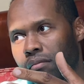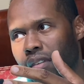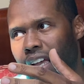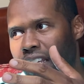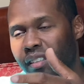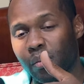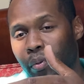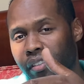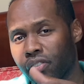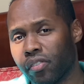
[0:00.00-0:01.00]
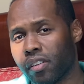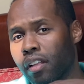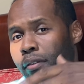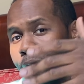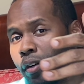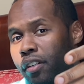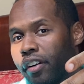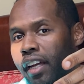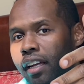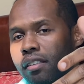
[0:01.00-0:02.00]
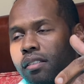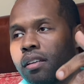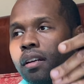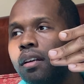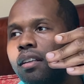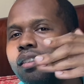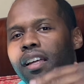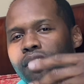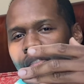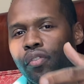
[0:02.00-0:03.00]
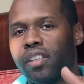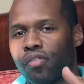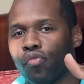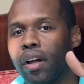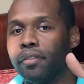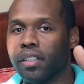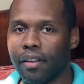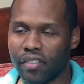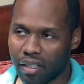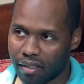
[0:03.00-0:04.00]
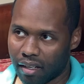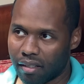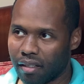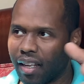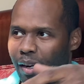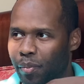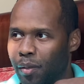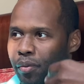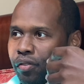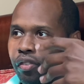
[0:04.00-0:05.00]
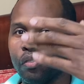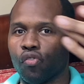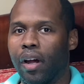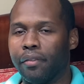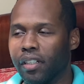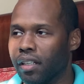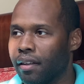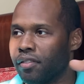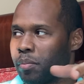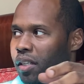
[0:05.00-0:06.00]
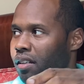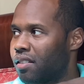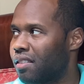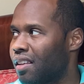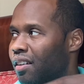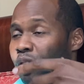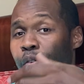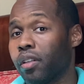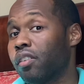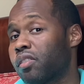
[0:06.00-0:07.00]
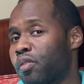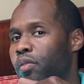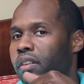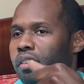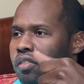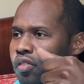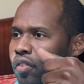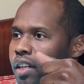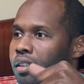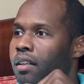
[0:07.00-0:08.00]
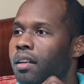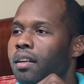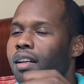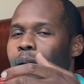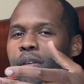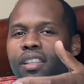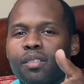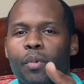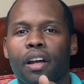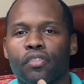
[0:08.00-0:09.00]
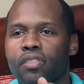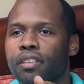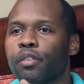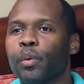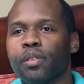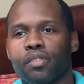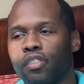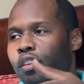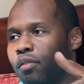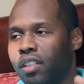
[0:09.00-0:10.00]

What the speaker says: any splinters on the front of your hands. That's the reason driving gloves exist. A lot of people use driving gloves because it's like, ooh, it looks cool, it looks great. I mean, these modern steering wheels, you don't need